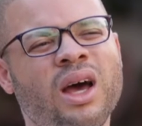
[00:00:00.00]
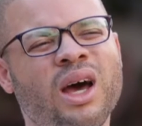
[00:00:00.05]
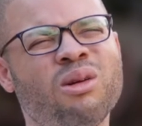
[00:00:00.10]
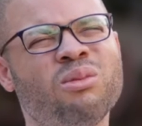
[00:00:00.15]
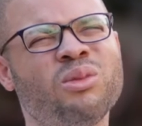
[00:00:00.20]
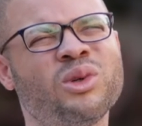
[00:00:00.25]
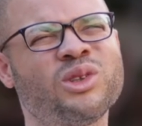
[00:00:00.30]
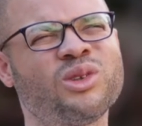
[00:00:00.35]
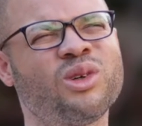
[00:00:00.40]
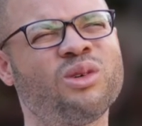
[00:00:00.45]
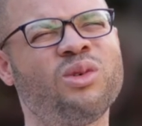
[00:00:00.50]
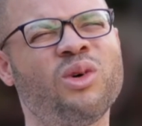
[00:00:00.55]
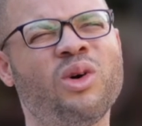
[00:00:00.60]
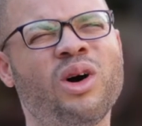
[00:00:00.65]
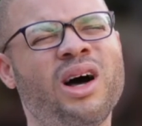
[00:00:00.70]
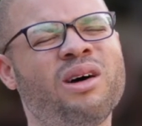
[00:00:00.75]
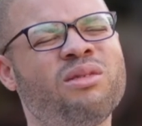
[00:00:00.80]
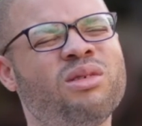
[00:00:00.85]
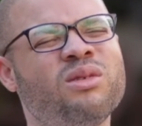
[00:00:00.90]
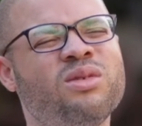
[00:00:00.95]
and most of
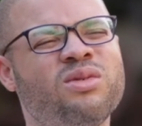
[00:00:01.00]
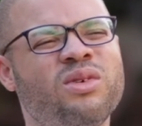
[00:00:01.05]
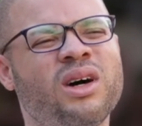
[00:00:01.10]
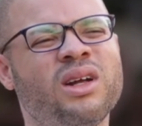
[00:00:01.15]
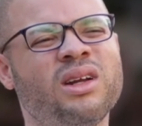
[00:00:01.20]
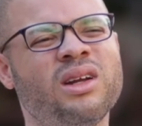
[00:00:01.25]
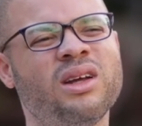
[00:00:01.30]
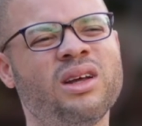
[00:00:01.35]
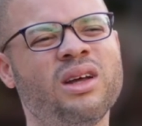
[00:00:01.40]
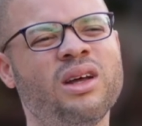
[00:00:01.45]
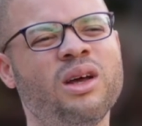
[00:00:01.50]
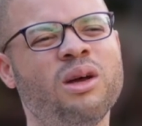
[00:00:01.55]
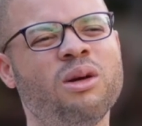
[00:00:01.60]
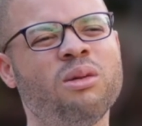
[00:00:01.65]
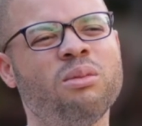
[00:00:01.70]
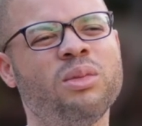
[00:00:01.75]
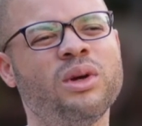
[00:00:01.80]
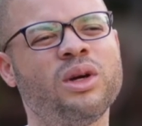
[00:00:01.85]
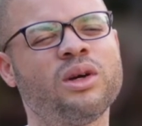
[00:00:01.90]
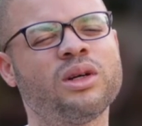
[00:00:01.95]
all having fun
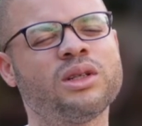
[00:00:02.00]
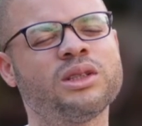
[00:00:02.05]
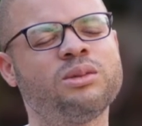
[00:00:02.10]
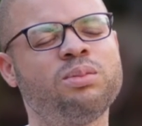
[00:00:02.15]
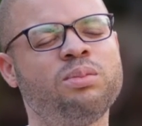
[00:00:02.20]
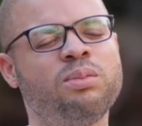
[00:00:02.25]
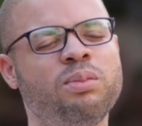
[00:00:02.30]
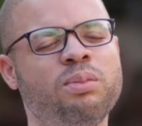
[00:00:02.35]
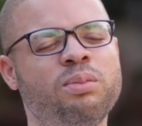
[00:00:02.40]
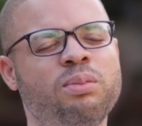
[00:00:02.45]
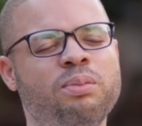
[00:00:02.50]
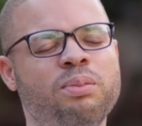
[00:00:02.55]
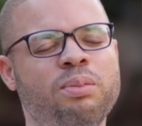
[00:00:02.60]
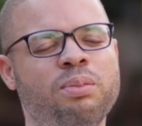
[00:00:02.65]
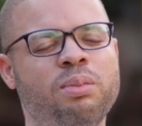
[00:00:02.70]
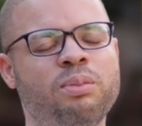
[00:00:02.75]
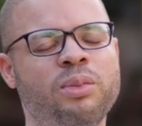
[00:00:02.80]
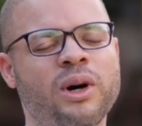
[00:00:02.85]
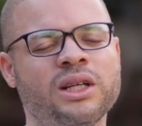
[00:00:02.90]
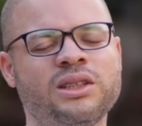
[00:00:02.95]
because
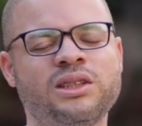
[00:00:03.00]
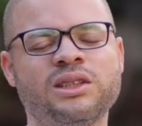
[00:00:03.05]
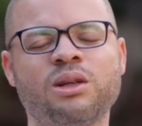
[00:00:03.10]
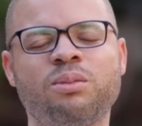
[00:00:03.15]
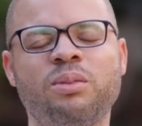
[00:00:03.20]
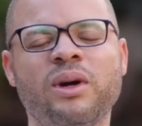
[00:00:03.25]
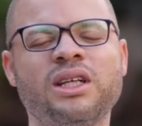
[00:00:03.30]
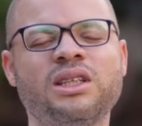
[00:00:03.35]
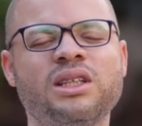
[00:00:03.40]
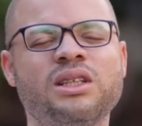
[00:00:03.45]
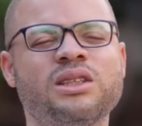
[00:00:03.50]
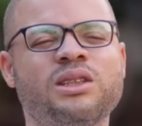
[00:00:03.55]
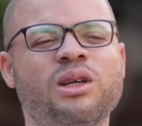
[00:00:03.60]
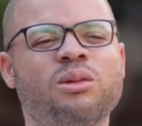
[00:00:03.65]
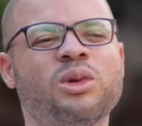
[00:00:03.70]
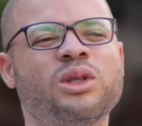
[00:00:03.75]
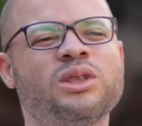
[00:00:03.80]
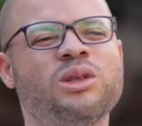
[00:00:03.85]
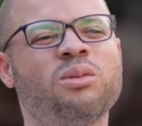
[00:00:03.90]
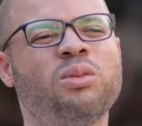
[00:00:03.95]
participating is
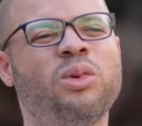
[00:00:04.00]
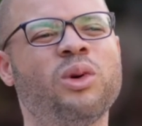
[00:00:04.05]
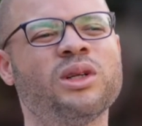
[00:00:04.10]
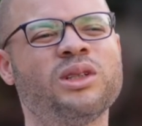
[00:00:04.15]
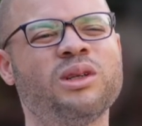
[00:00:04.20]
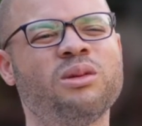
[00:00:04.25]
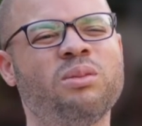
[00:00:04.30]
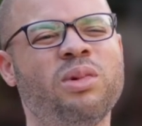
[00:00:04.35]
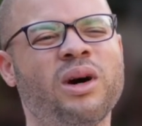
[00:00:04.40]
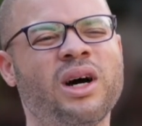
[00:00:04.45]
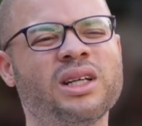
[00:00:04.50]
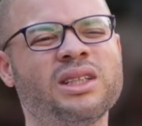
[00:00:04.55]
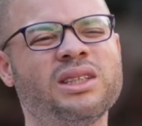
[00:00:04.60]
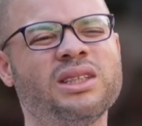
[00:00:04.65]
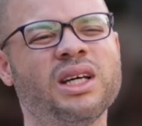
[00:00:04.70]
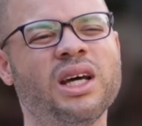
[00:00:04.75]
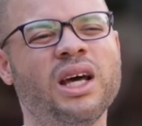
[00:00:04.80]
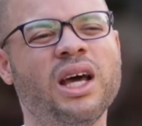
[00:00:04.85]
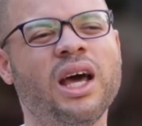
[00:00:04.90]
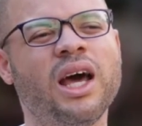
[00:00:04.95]
the most important part
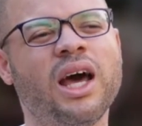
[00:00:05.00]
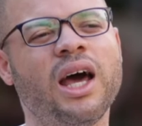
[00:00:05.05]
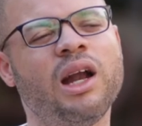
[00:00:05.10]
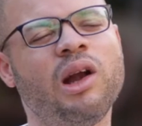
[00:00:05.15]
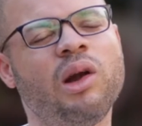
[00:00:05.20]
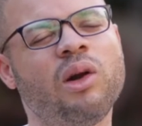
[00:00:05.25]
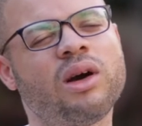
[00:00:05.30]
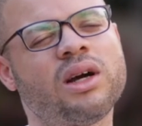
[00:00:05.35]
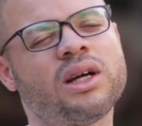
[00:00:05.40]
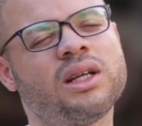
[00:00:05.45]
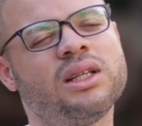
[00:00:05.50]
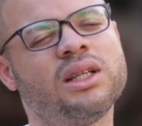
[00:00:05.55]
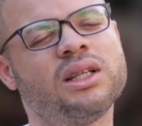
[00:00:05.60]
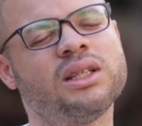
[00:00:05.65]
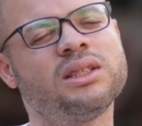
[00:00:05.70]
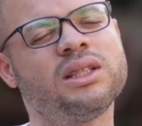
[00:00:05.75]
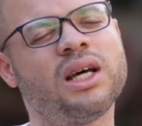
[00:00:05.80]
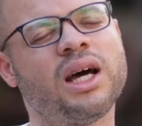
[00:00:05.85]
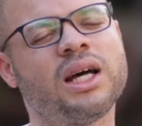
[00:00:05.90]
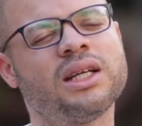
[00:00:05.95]
and look at
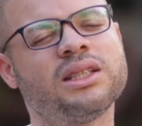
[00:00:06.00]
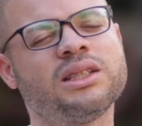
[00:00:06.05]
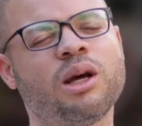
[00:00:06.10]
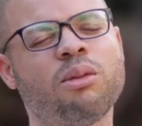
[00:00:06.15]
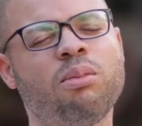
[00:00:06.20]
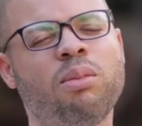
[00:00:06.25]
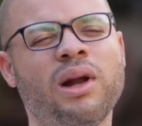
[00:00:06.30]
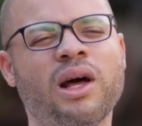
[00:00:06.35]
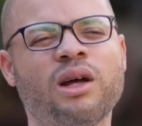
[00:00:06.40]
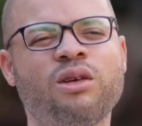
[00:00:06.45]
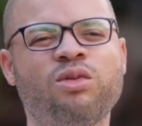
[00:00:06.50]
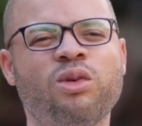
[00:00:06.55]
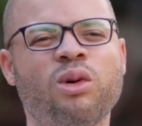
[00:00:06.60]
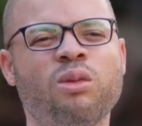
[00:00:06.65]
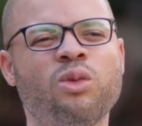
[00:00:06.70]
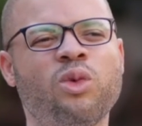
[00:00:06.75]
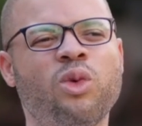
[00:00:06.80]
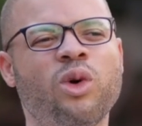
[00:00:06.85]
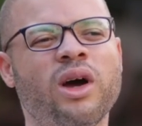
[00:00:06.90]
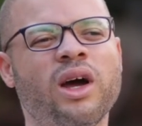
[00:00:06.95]
this as a
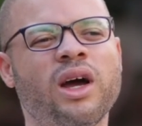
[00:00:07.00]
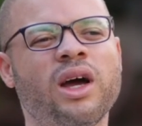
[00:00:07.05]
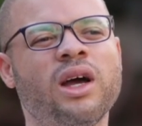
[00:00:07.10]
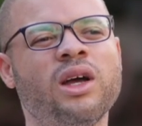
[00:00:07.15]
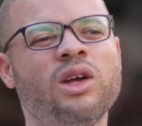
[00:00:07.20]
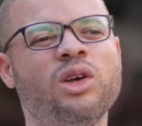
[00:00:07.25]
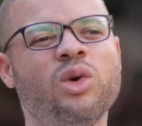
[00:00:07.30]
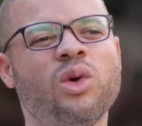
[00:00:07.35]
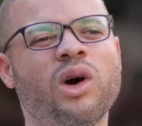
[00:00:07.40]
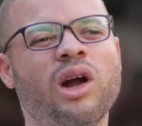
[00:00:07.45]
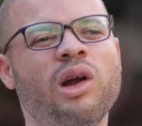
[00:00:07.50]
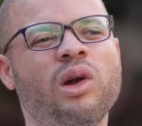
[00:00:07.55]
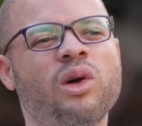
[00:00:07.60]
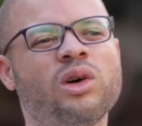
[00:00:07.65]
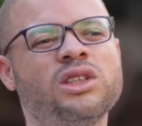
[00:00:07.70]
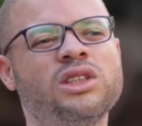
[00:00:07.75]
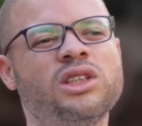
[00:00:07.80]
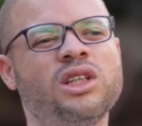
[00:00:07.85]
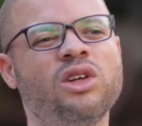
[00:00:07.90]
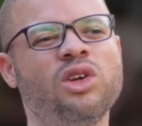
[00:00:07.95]
platform where you are
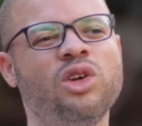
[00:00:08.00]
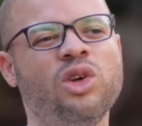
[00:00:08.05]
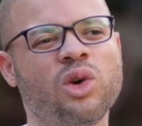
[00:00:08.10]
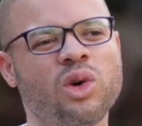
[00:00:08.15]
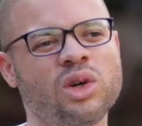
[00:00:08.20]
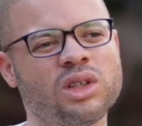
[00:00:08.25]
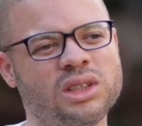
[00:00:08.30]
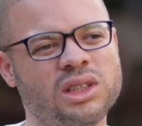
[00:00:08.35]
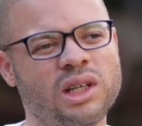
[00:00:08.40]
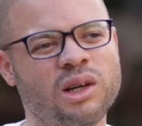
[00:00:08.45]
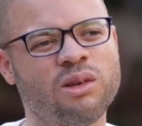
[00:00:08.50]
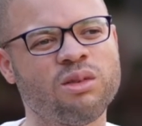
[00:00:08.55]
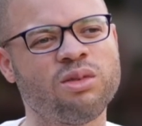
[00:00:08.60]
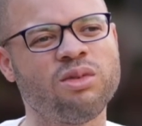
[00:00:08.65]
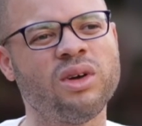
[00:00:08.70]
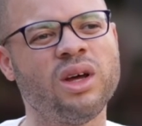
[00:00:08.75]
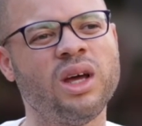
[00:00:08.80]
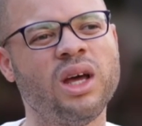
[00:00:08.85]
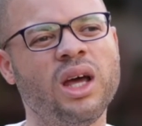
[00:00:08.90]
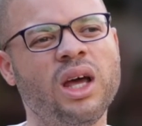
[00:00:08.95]
launching
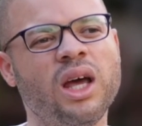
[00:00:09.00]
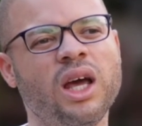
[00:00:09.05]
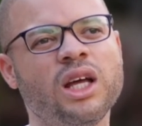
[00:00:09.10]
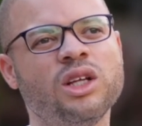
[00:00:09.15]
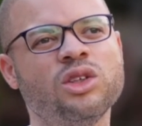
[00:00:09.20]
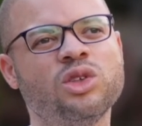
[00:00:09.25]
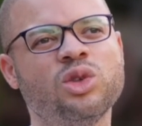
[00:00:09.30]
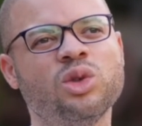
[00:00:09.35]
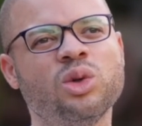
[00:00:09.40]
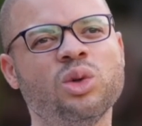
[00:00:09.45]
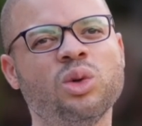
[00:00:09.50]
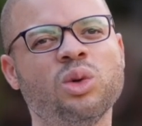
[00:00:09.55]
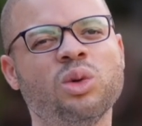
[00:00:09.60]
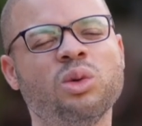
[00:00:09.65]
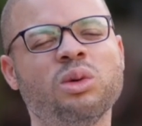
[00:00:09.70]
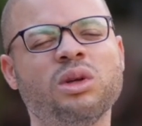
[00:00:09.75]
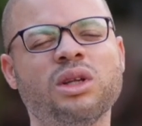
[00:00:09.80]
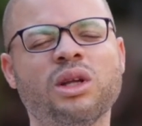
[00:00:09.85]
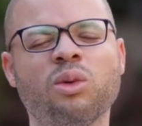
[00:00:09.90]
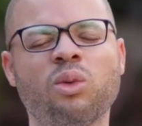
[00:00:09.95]
yourself
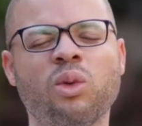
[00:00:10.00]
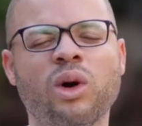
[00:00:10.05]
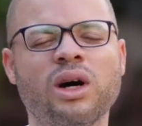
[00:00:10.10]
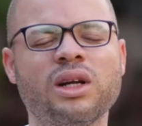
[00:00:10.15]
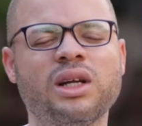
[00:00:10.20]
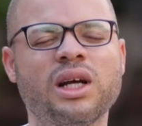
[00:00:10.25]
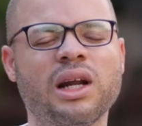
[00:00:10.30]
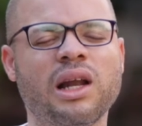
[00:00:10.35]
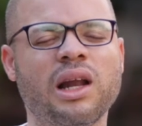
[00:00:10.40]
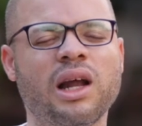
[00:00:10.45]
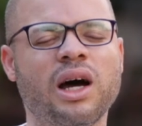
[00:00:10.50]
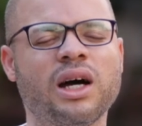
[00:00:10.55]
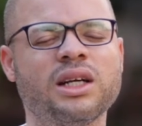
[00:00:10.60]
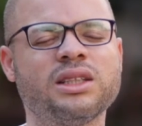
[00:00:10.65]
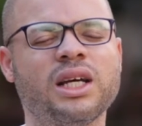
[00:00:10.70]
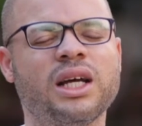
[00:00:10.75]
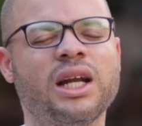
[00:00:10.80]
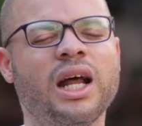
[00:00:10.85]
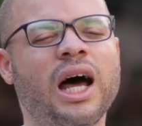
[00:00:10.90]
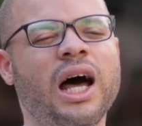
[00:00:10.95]
into the world at
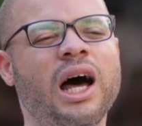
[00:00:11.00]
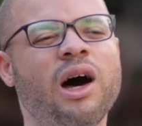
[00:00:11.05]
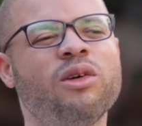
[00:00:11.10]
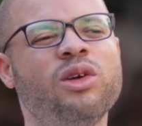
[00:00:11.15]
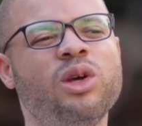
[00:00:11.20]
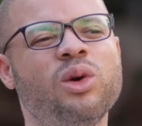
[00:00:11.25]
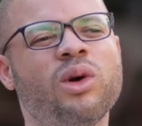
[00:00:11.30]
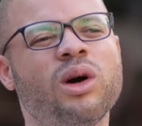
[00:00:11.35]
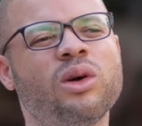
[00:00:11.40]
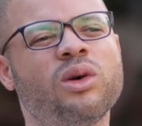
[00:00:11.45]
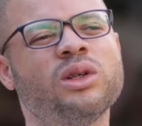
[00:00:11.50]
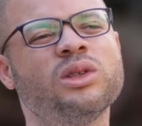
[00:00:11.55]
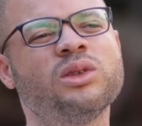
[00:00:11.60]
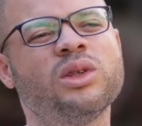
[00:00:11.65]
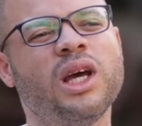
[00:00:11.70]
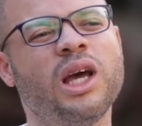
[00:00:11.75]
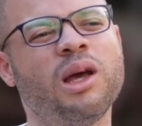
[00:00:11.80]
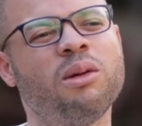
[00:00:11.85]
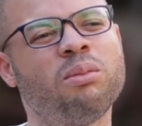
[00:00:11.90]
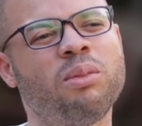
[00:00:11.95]
large and how you are going
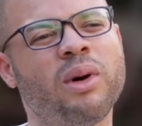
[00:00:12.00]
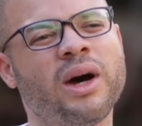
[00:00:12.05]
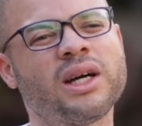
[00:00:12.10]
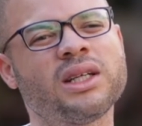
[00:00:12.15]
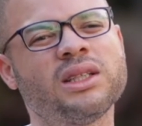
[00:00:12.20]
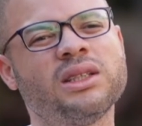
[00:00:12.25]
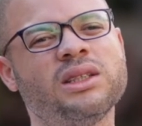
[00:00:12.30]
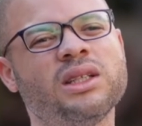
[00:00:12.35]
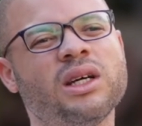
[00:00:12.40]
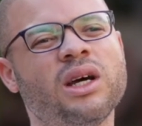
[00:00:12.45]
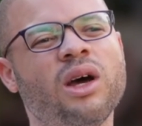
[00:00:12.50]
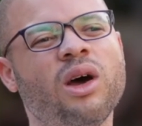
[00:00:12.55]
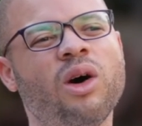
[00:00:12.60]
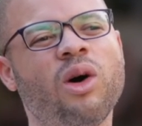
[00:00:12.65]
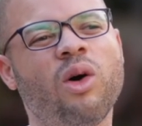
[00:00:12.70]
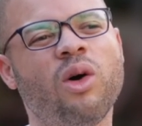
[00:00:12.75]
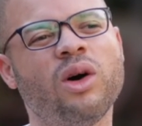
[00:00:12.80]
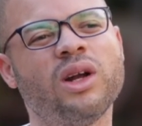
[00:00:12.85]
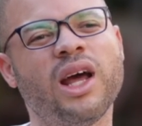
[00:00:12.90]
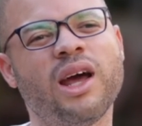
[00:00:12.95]
to impact
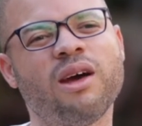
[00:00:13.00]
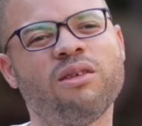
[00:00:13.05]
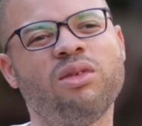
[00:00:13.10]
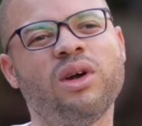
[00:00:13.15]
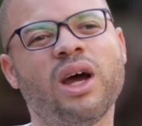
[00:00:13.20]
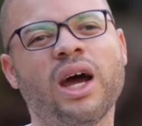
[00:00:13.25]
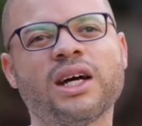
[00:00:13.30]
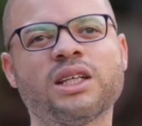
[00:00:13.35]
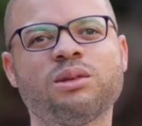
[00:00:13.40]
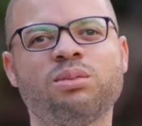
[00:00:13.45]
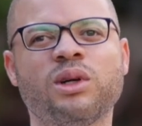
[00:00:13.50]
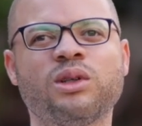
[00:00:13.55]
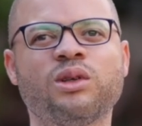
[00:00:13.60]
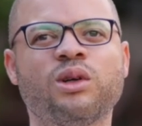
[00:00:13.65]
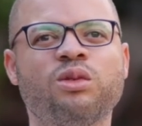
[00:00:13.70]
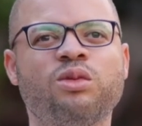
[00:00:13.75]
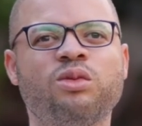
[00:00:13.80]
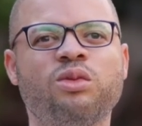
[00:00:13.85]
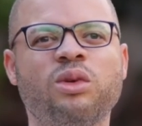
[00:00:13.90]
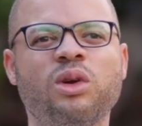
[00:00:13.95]
on every aspect
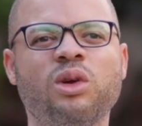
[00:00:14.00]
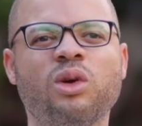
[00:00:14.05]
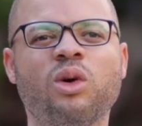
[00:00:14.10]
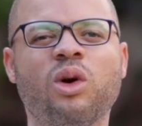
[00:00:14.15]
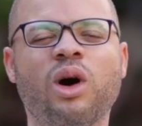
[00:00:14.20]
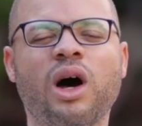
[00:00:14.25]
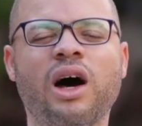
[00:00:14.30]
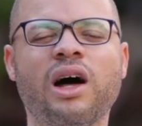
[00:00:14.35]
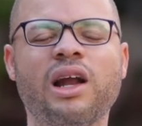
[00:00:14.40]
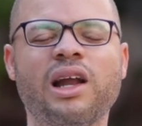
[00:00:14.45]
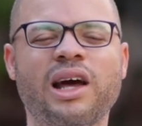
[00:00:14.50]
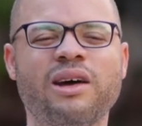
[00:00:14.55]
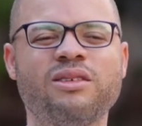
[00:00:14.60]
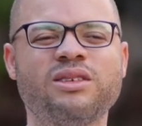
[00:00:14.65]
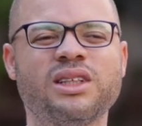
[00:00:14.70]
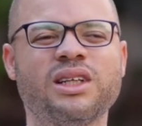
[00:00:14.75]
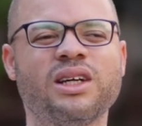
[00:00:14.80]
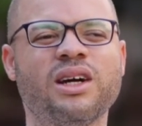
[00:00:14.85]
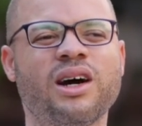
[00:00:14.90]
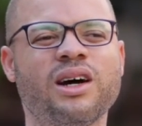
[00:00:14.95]
of you know, our
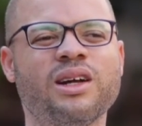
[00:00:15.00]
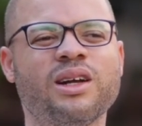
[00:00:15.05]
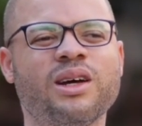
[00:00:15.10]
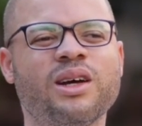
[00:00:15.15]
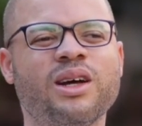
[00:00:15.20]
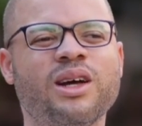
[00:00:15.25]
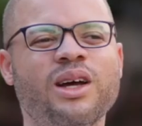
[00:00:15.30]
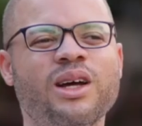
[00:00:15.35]
lives in Ghana.